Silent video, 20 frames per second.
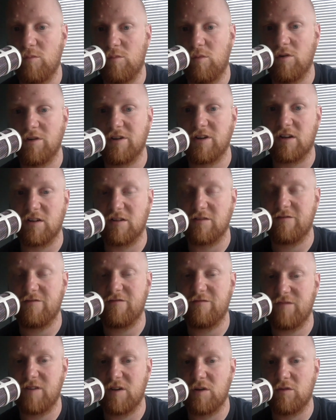what did I
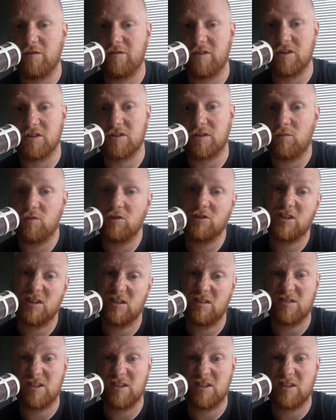feel the first time watching?